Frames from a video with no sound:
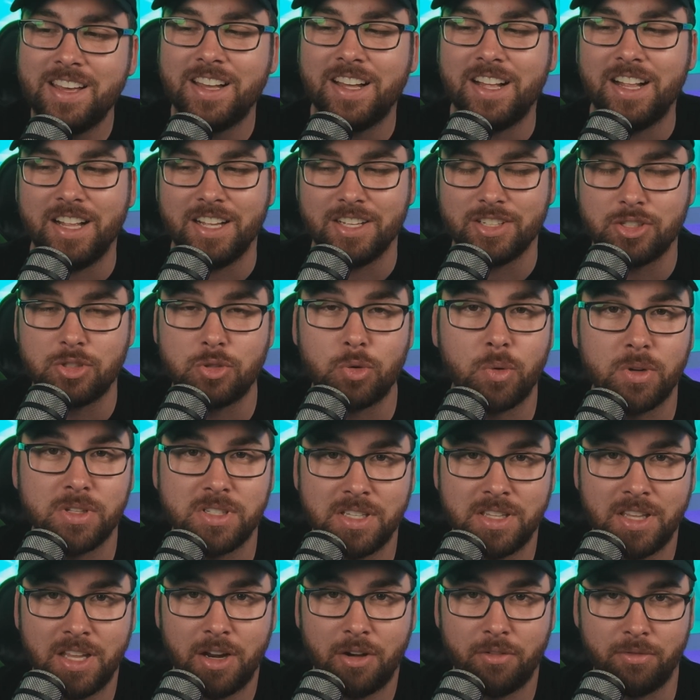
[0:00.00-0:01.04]
uh, shorts
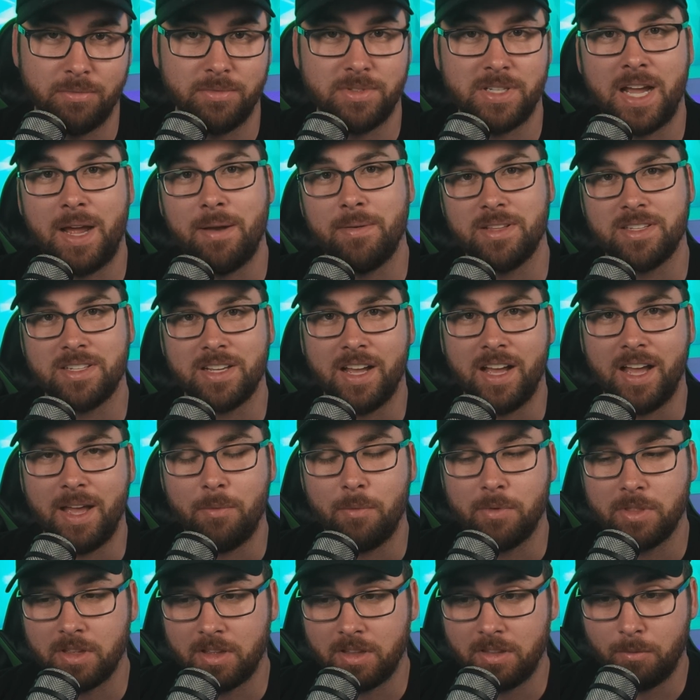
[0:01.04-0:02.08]
in there from time to time,
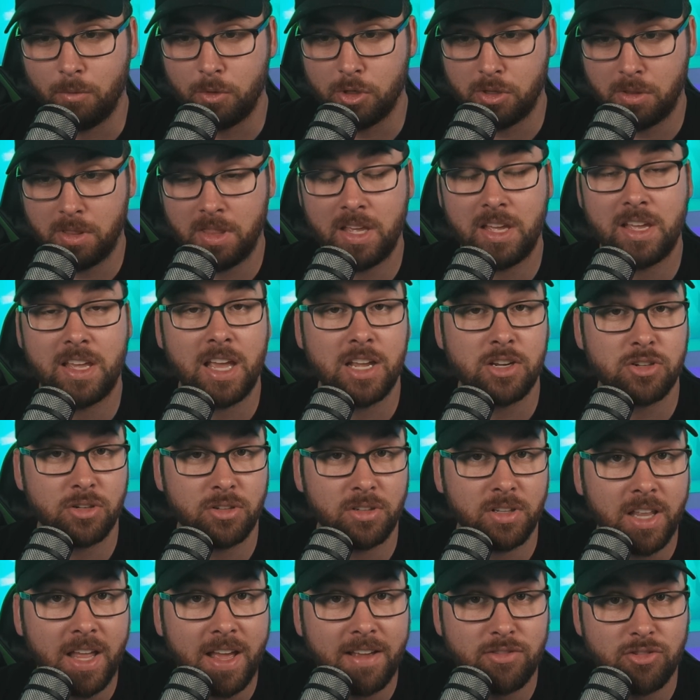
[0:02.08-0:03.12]
the, with the
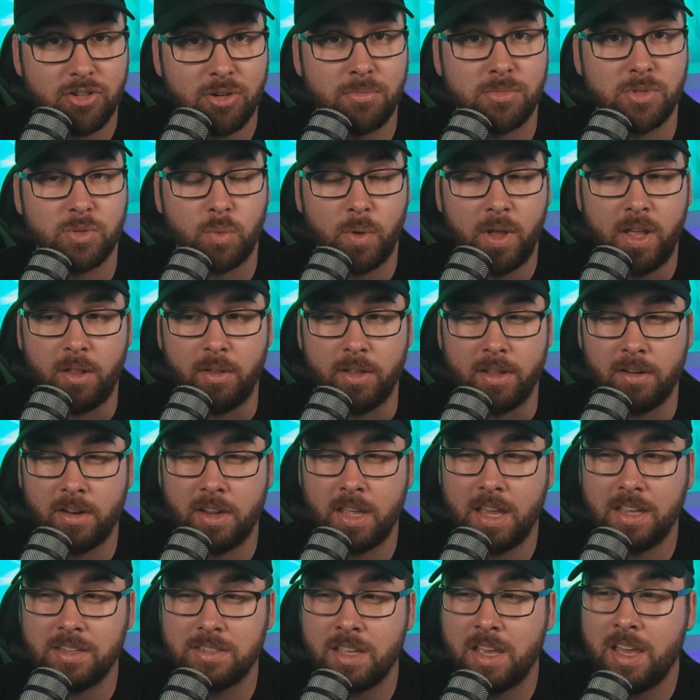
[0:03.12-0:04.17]
occasional live stream as well, in
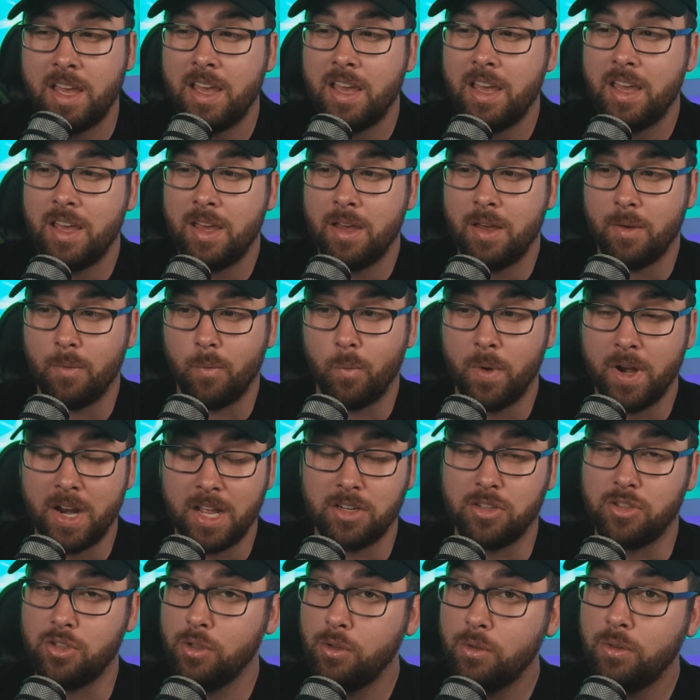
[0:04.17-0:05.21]
case when I
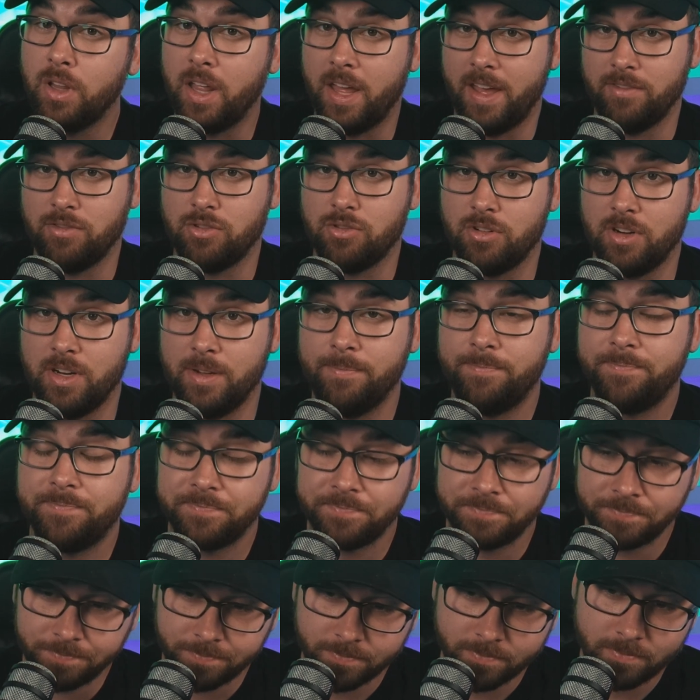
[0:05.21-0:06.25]
do live stream,
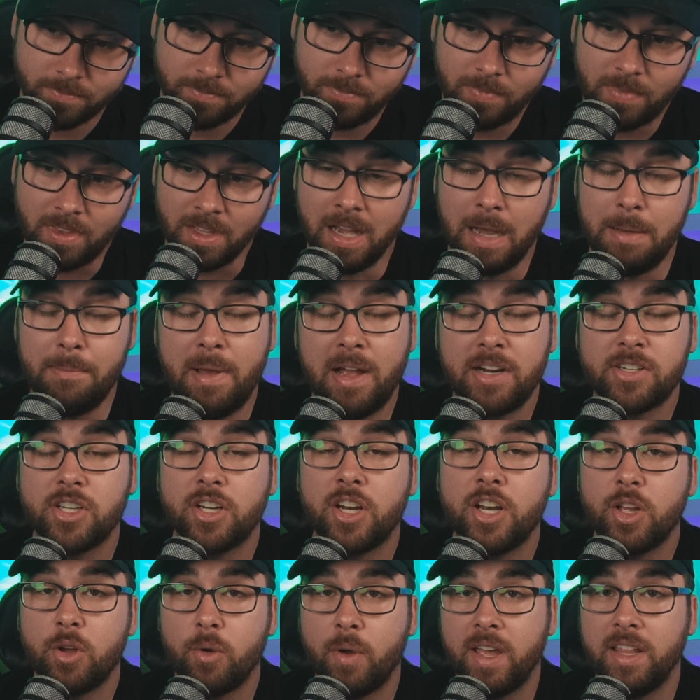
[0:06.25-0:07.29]
I'm actually
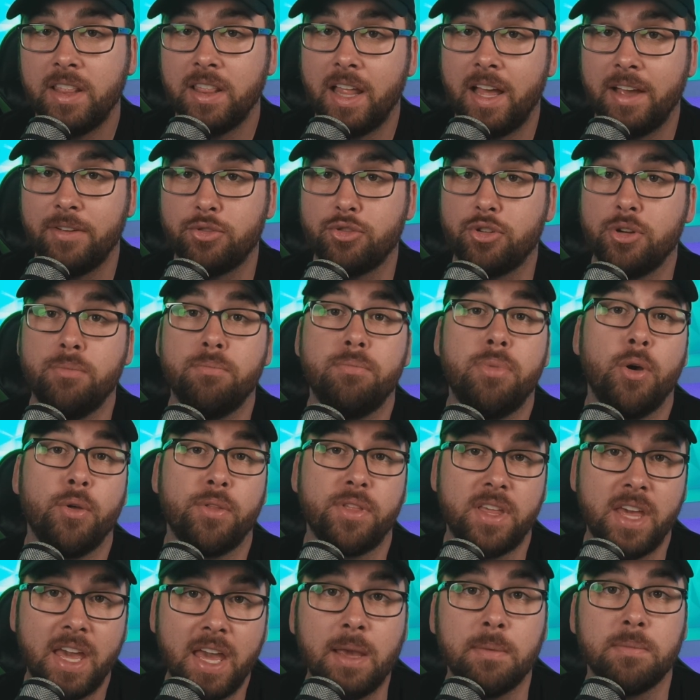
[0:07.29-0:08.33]
going to go ahead and live stream
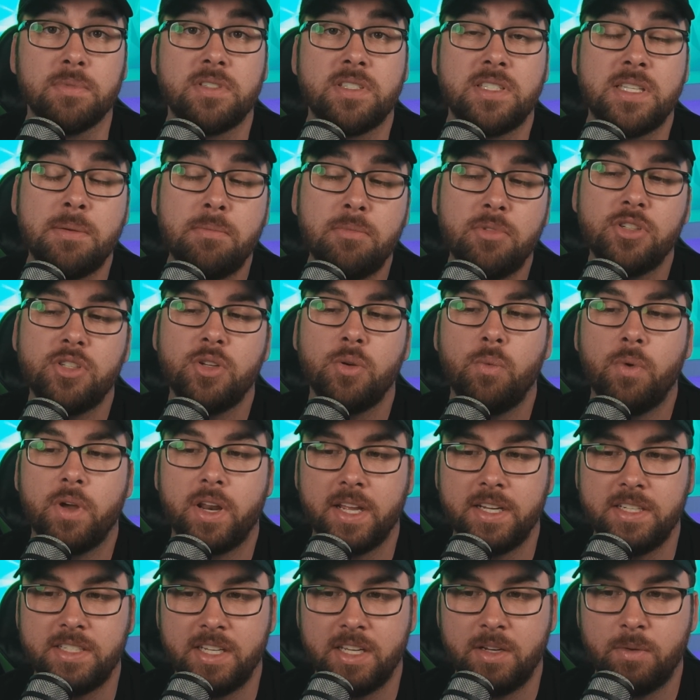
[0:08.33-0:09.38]
both games, similar to what
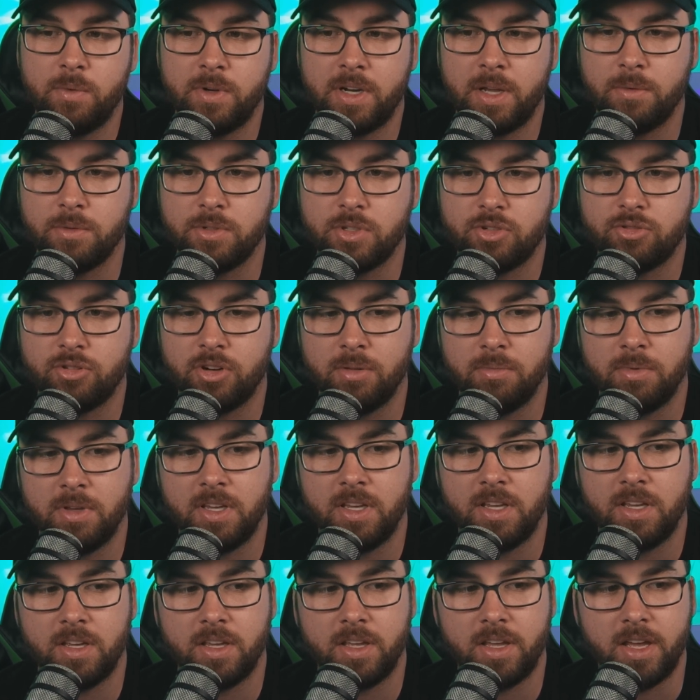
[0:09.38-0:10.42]
I did when I was
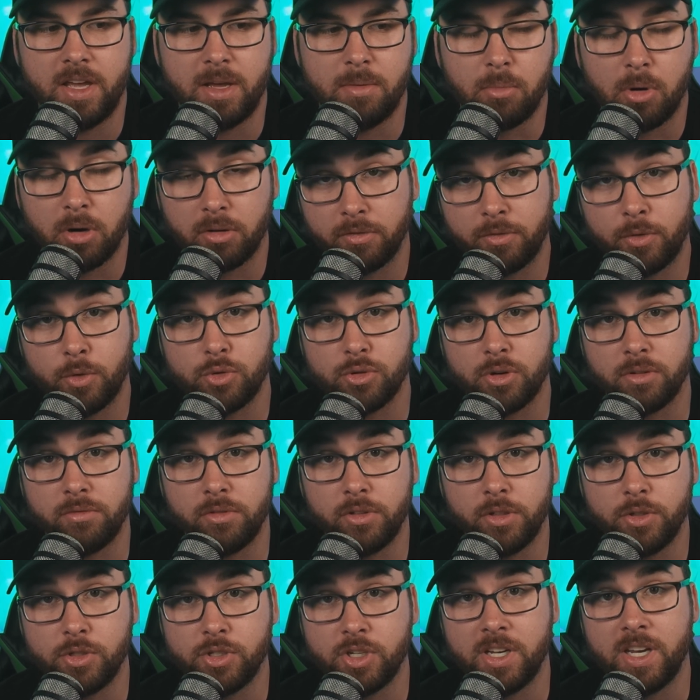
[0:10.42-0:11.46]
streaming uh, Marvel Future
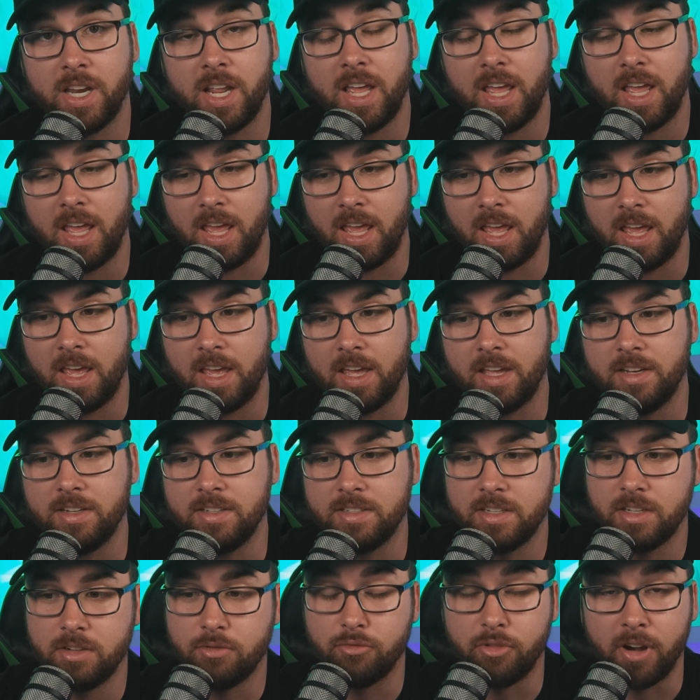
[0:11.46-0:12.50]
Revolution
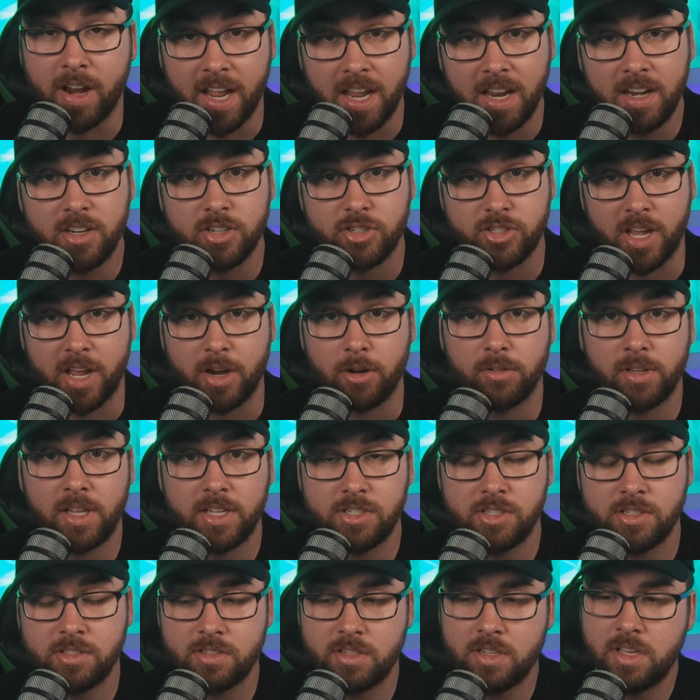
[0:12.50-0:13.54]
and Raid Shadow
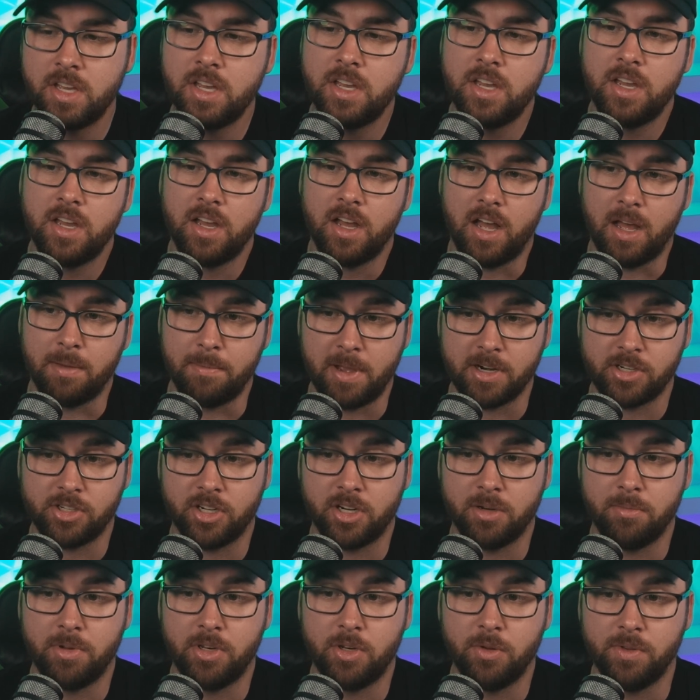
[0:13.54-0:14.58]
Legends. I'm actually
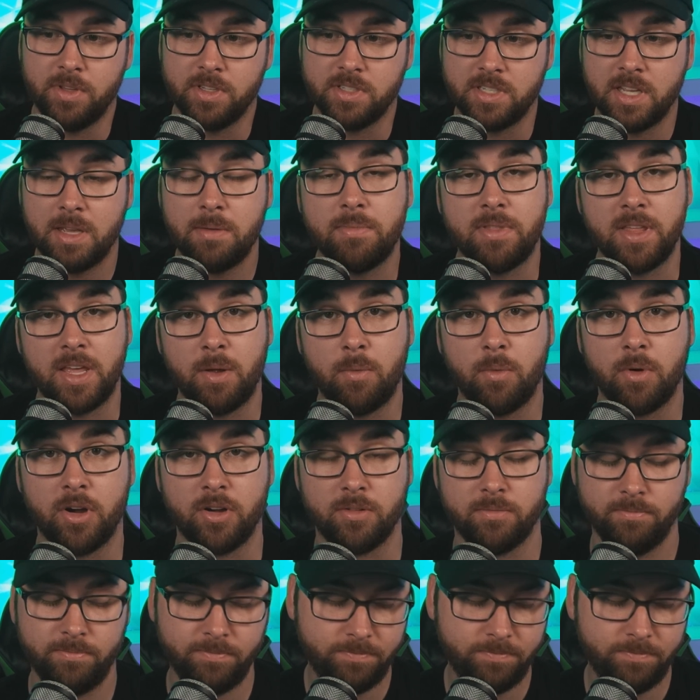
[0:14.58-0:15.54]
going to be doing the same thing where